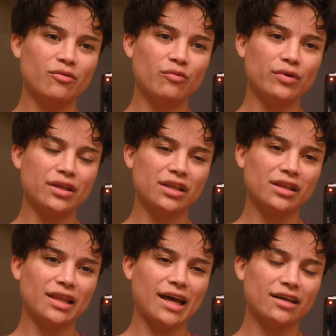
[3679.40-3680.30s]

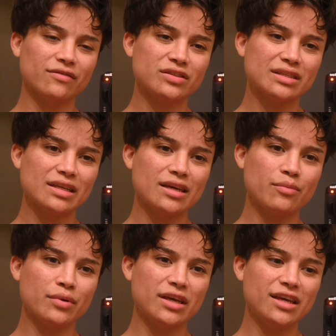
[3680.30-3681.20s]
with lack of
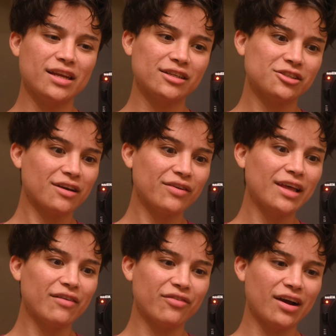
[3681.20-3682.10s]
sleep, eating Chick fil
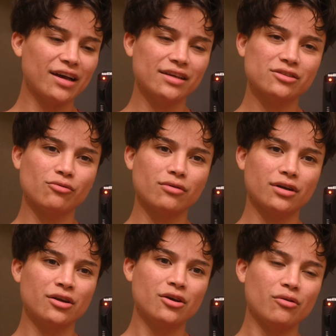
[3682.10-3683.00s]
A fries
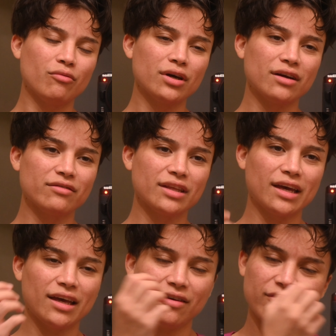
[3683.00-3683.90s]
or whatever the
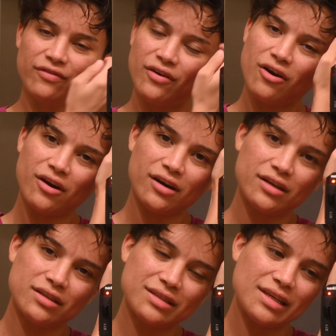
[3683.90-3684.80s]
F
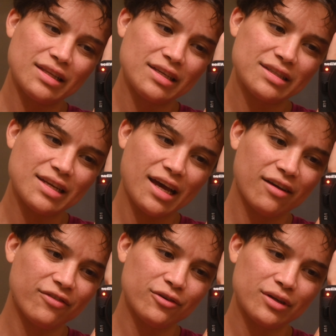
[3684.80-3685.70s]
our silly
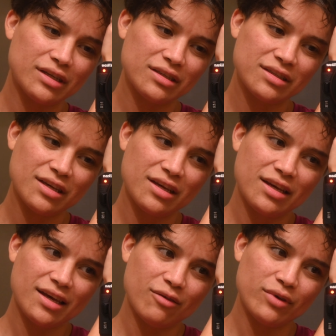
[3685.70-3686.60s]
snack food is,
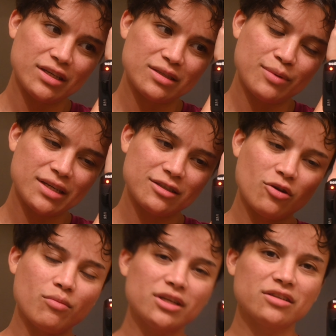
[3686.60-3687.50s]
and we expect
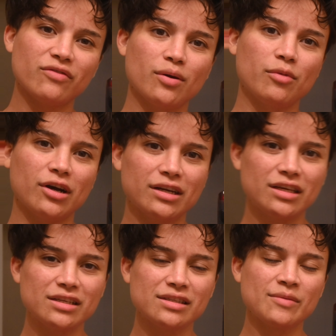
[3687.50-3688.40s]
so much of our
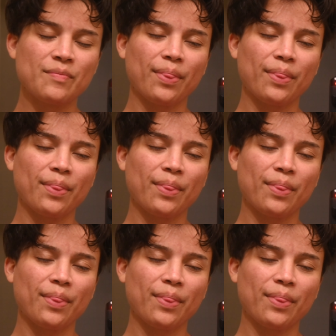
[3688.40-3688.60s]
bodies.